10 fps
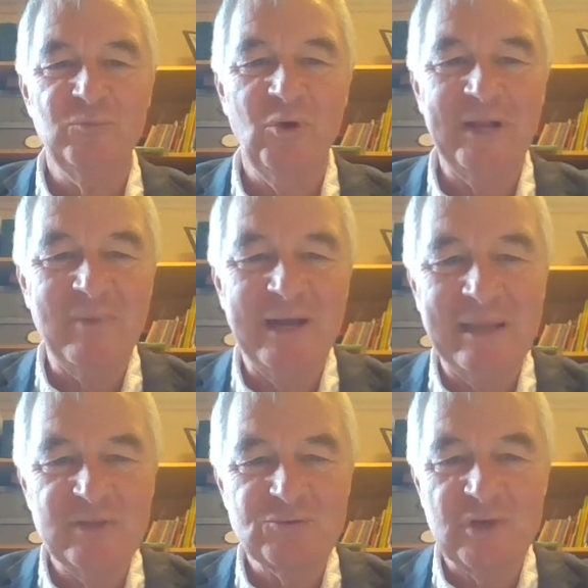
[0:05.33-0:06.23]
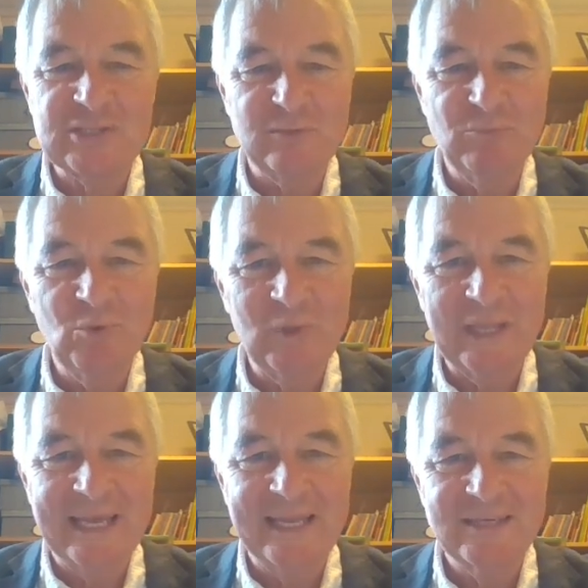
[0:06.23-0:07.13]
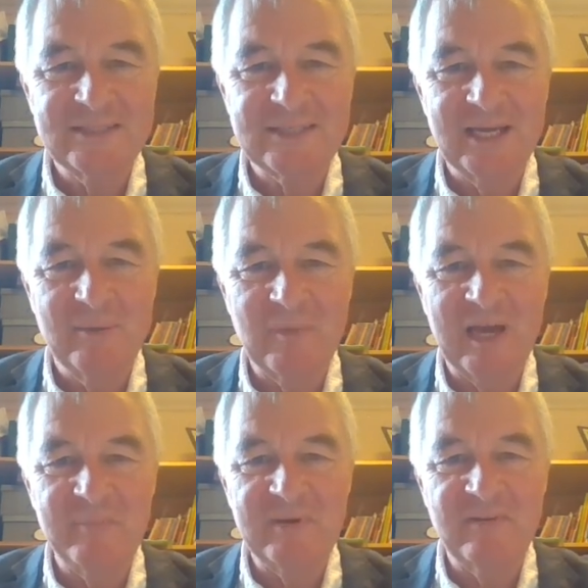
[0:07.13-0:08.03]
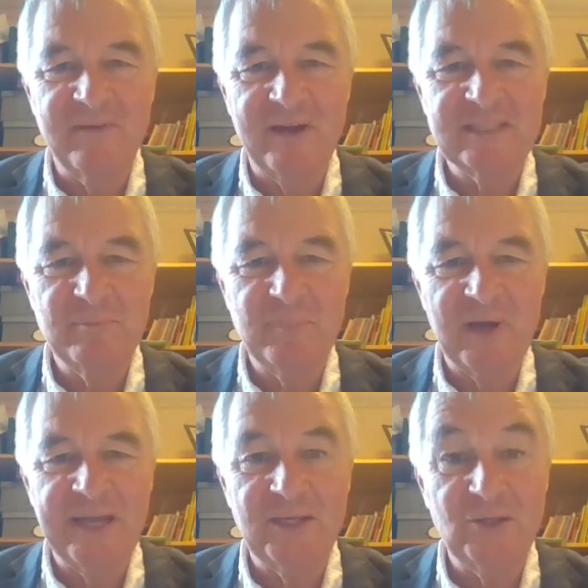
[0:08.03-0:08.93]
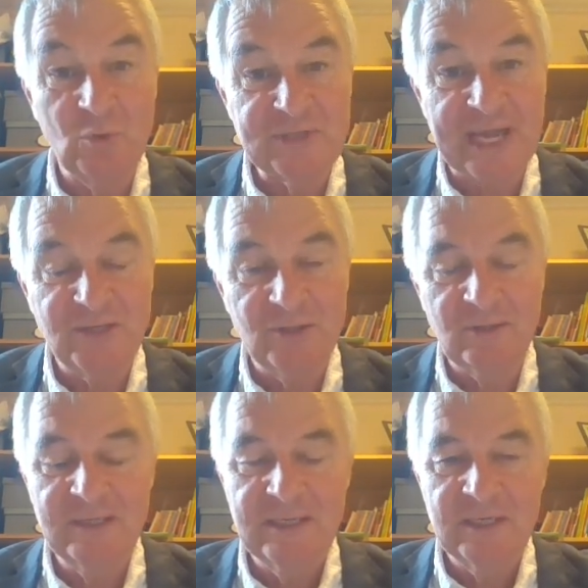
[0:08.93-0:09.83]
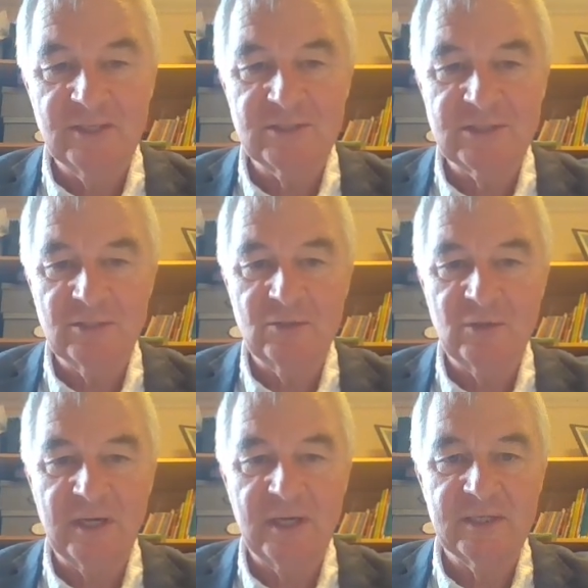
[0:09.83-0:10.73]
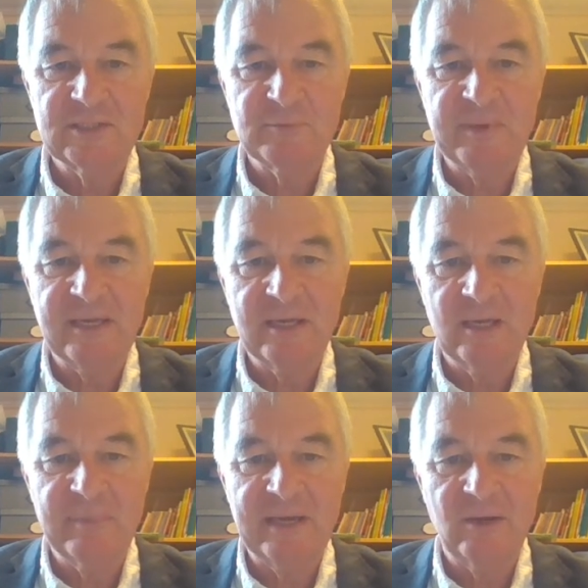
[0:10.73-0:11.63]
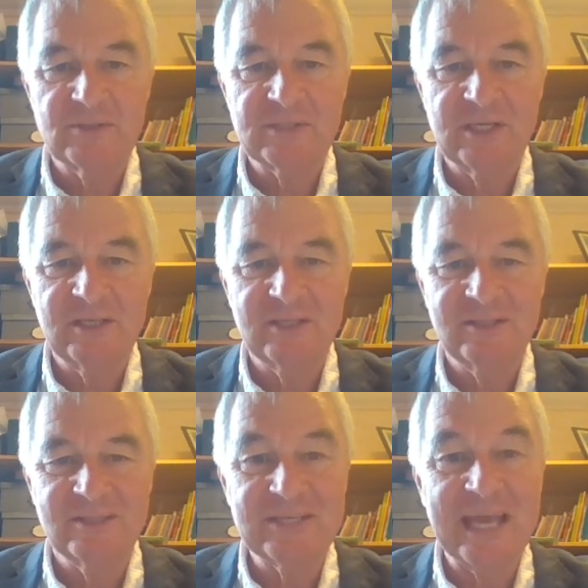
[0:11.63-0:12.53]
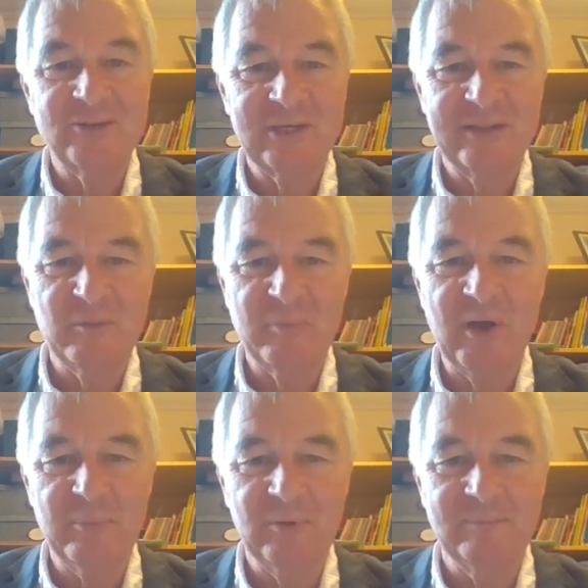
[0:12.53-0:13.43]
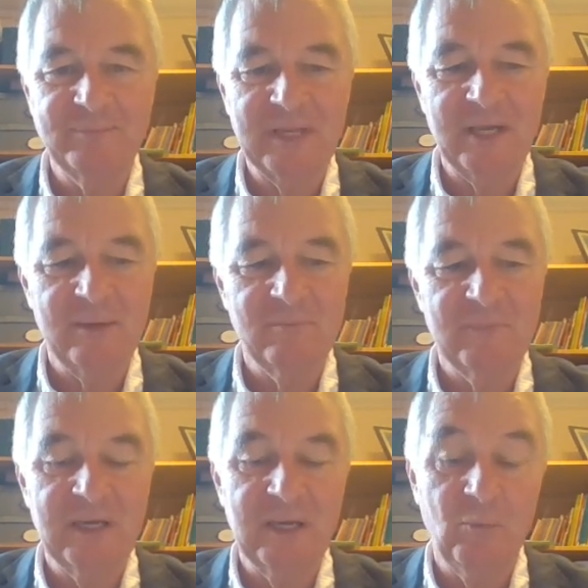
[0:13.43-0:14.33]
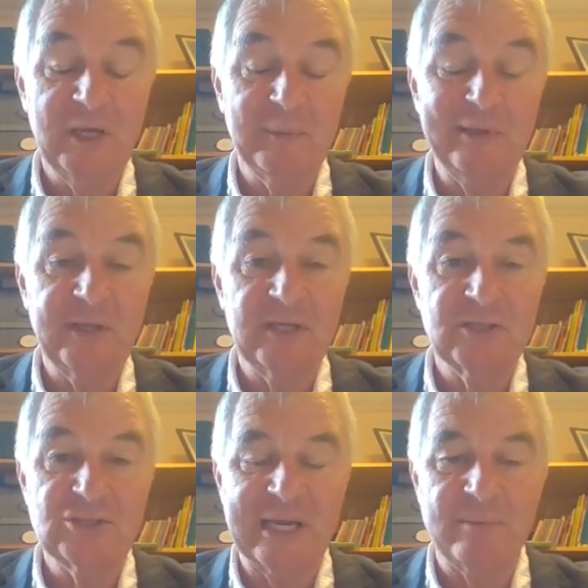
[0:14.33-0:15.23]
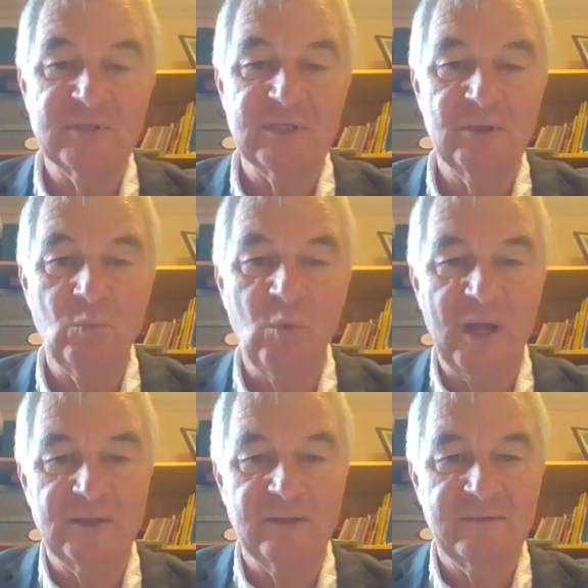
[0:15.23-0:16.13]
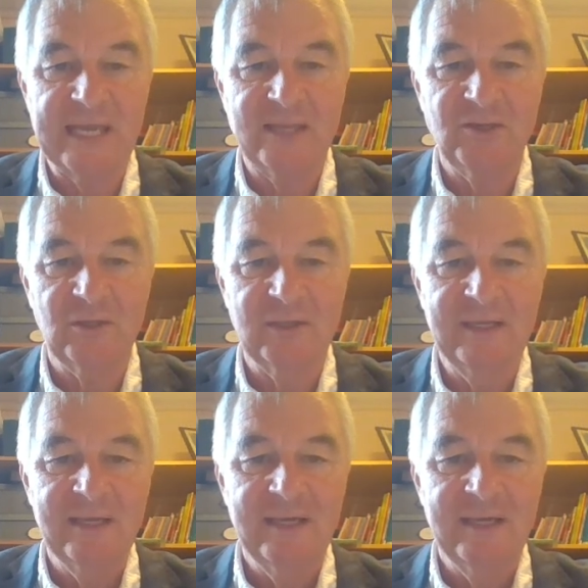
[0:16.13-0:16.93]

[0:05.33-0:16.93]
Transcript: Good morning, my name is Russell Moul, and I've been invited by your Daniel to speak about the Daniel in the Bible. And we're going to look at chapter 1 of Daniel.